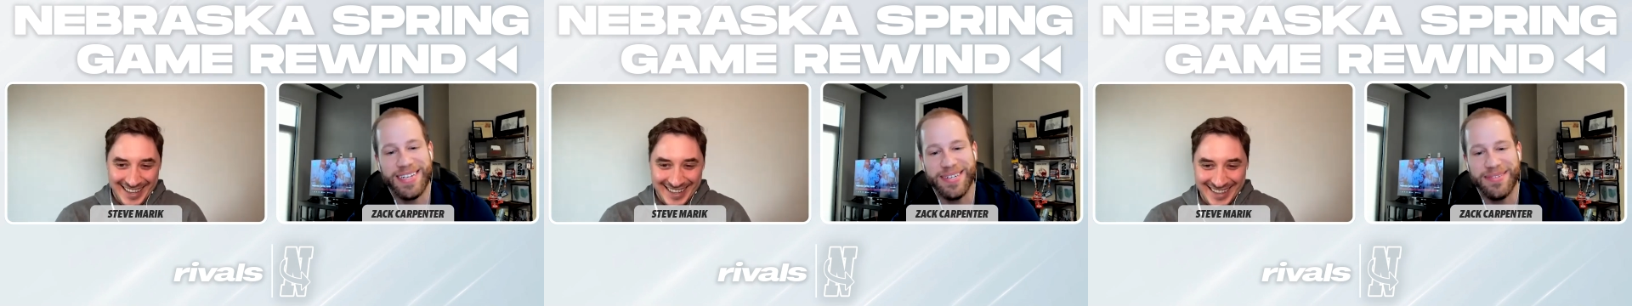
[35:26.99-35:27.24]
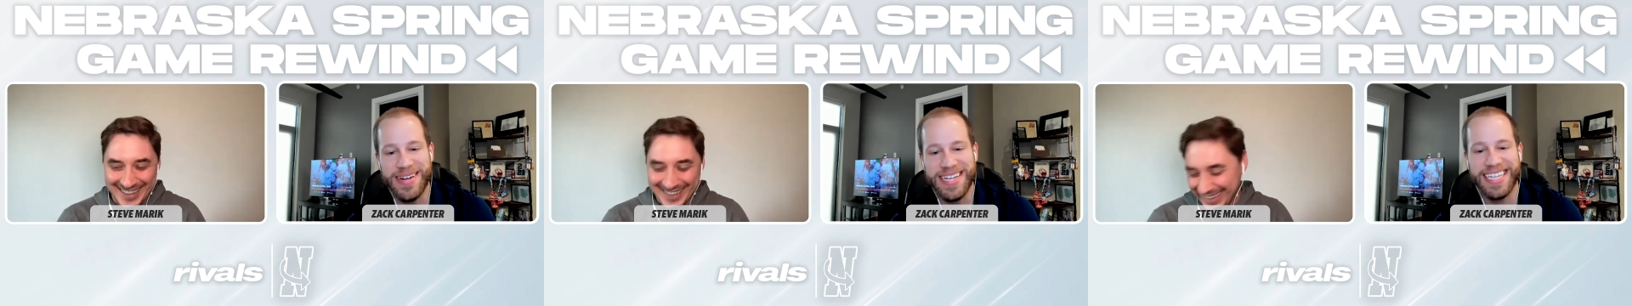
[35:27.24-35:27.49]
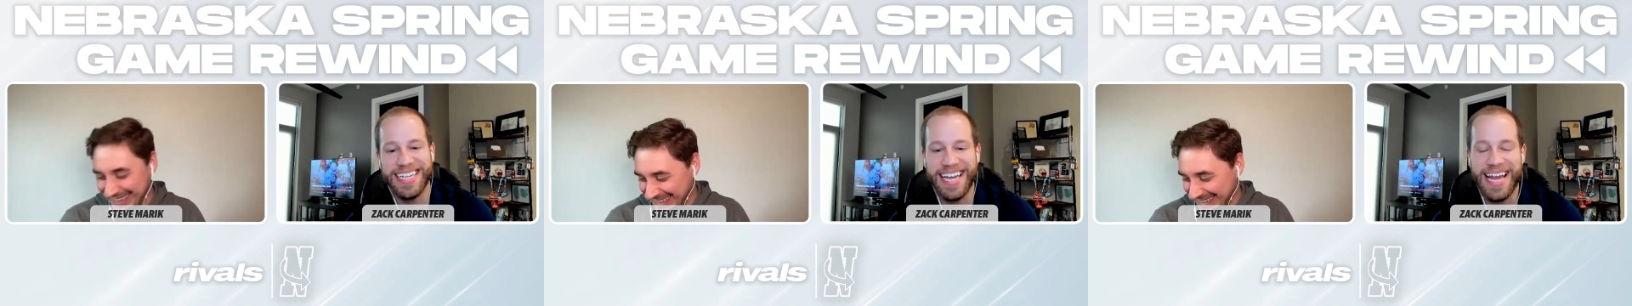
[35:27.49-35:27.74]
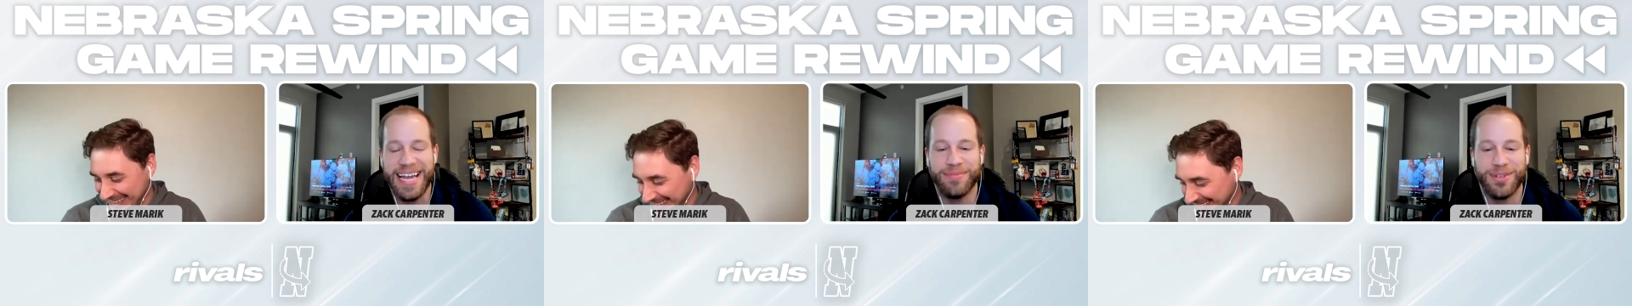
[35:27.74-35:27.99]
Speaker 1: to win the
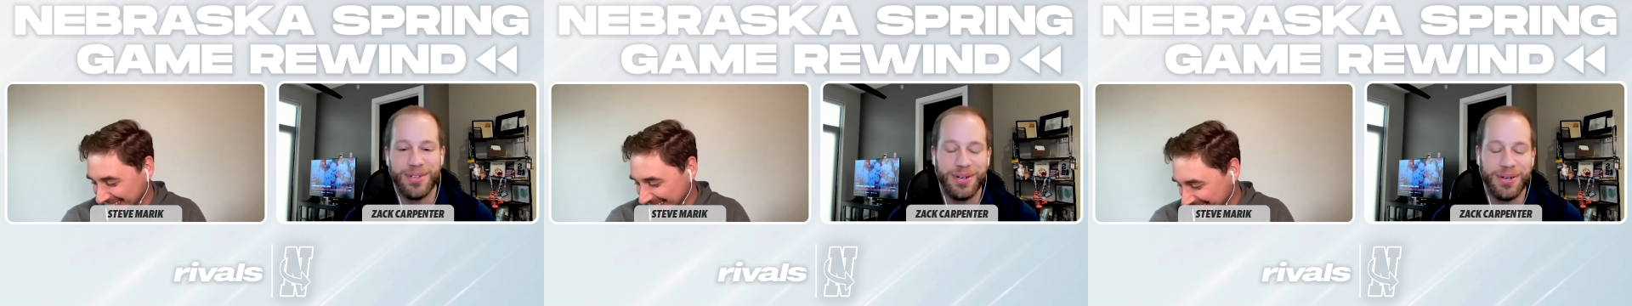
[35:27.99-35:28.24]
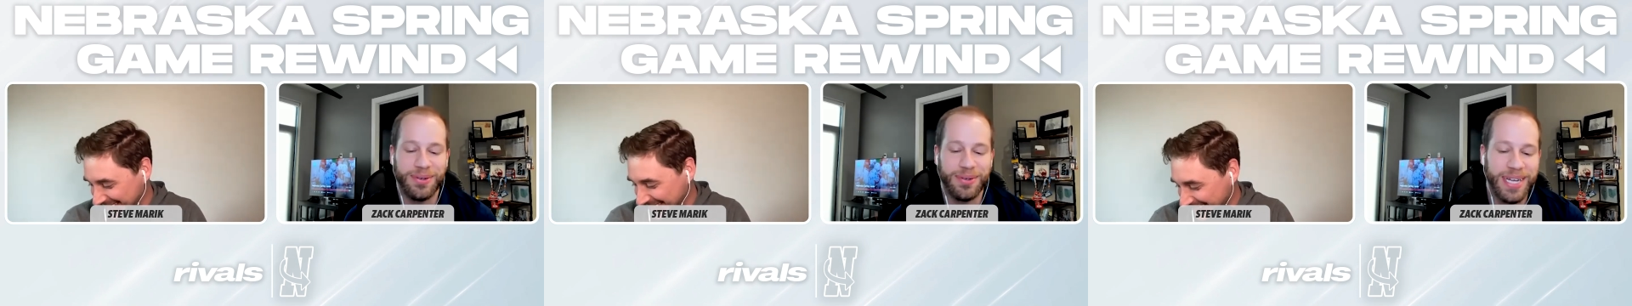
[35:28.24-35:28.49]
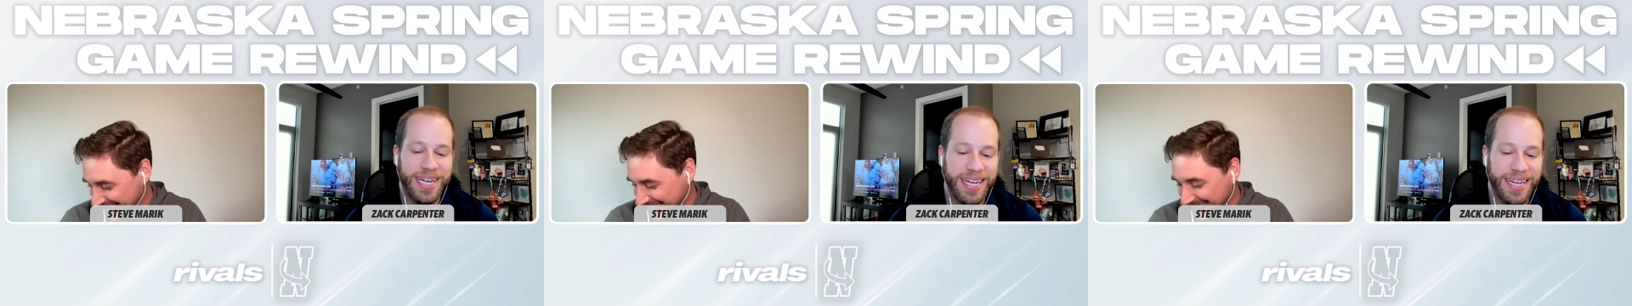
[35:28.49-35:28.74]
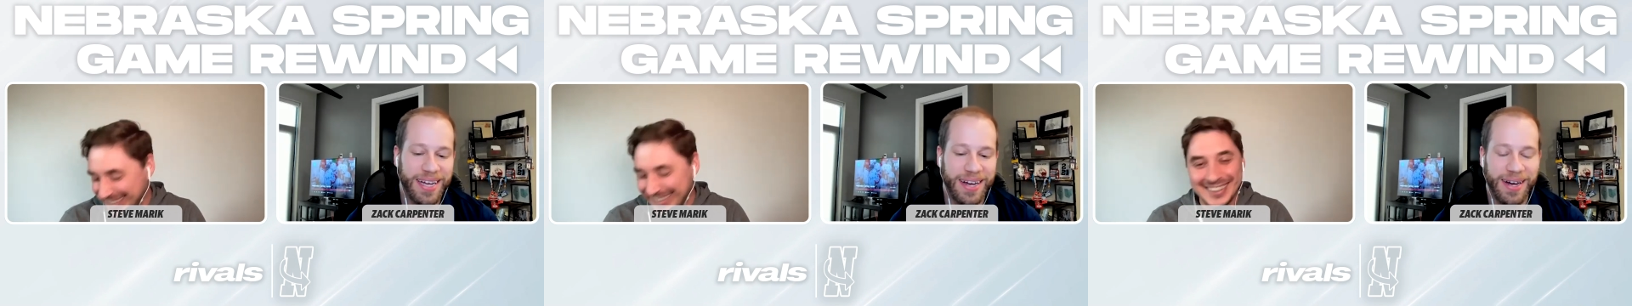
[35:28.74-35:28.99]
game. So,
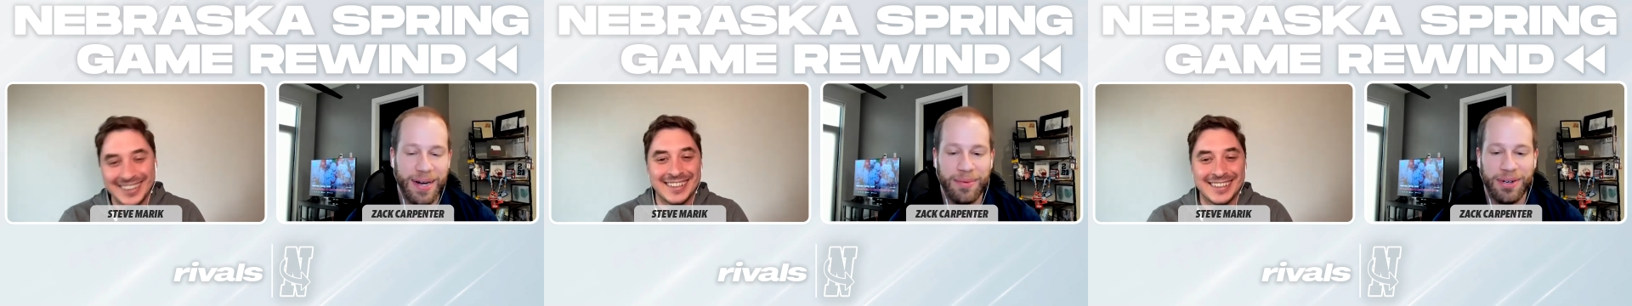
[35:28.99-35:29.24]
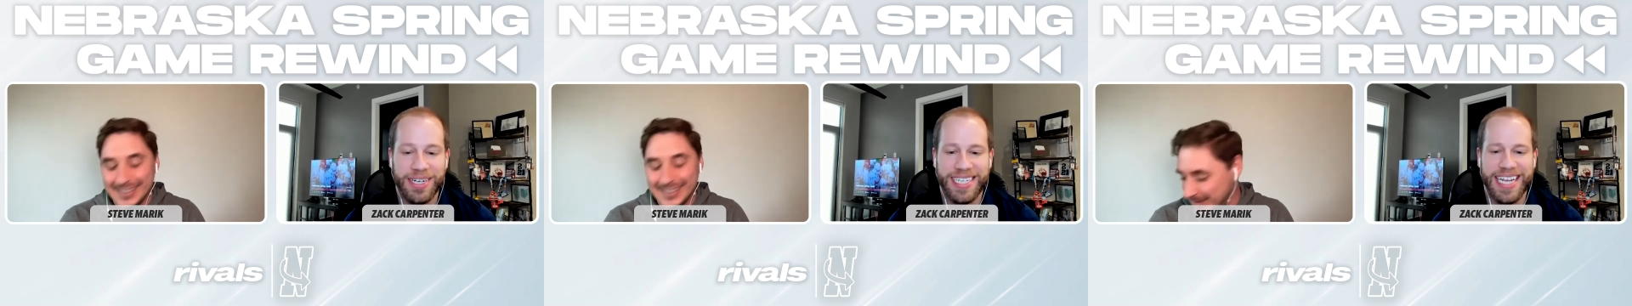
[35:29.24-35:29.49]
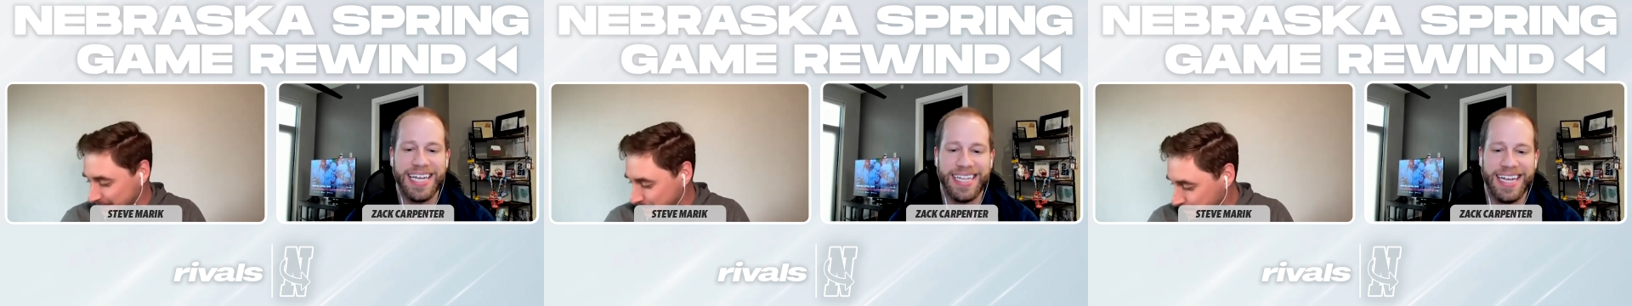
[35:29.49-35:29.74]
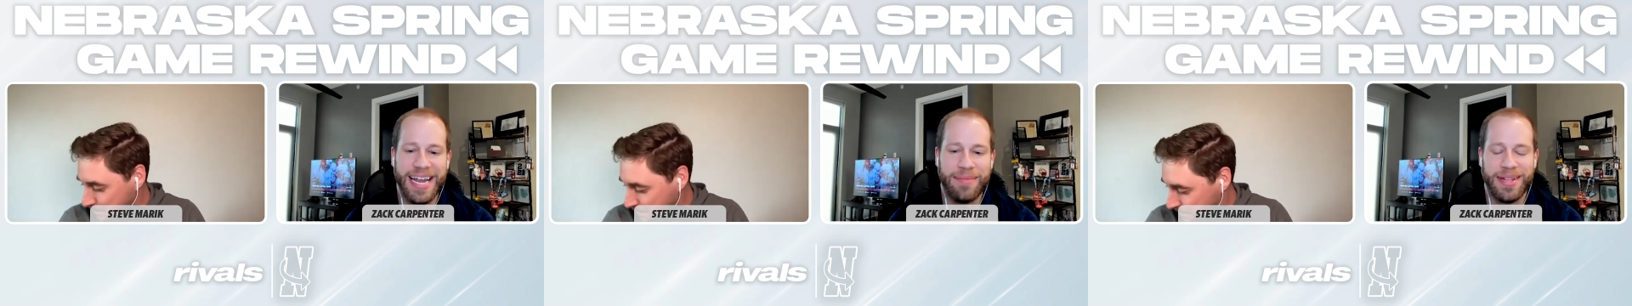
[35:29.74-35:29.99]
um, or to
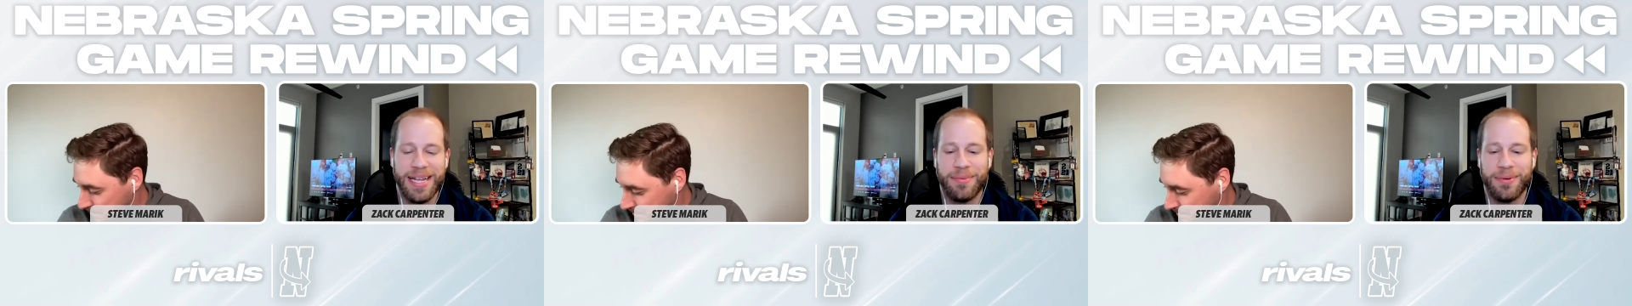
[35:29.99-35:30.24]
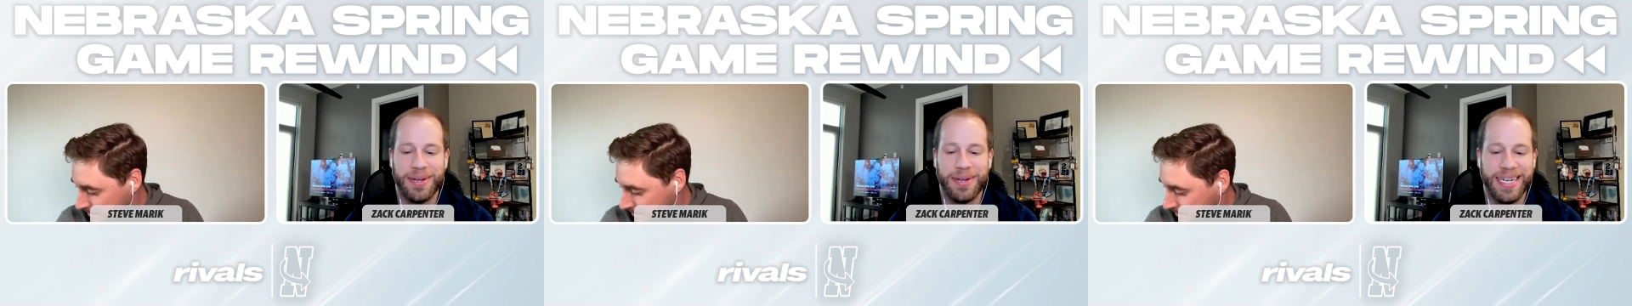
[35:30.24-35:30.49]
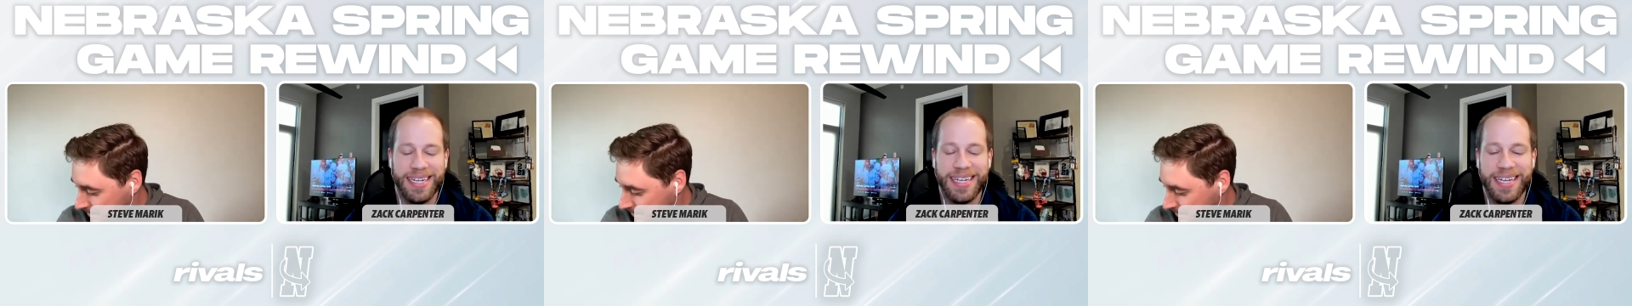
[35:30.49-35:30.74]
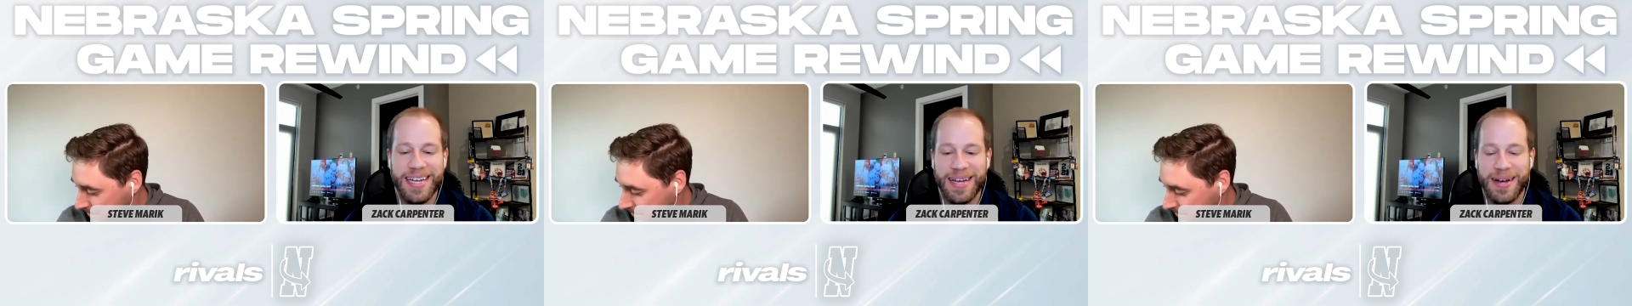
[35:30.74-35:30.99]
tie the game at that point.
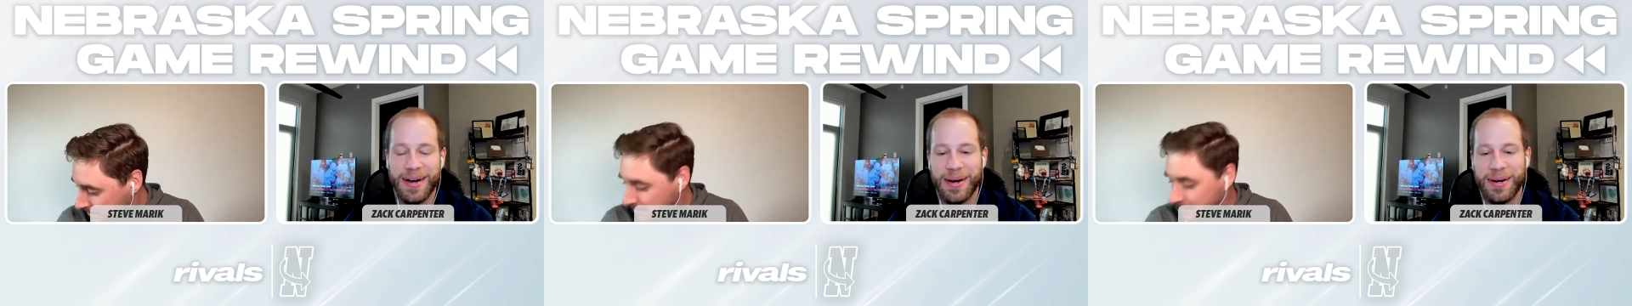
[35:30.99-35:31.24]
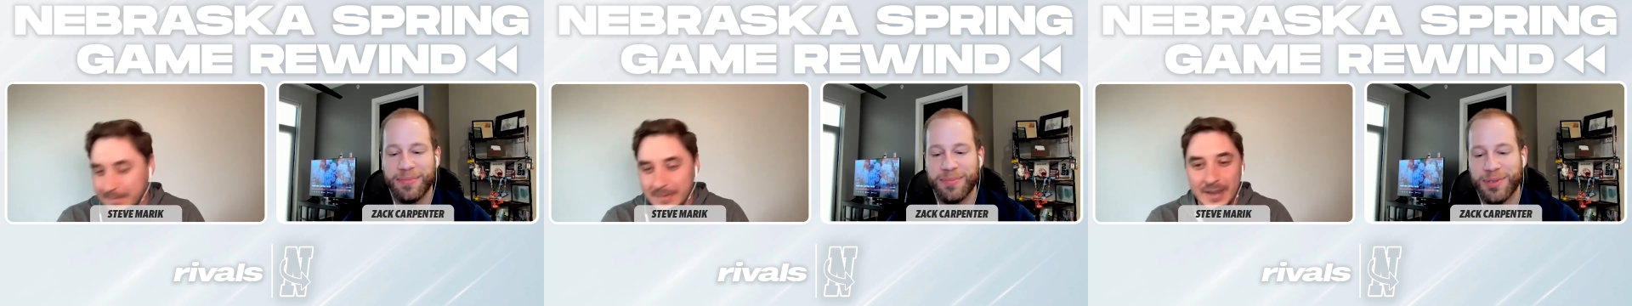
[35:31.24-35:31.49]
Um,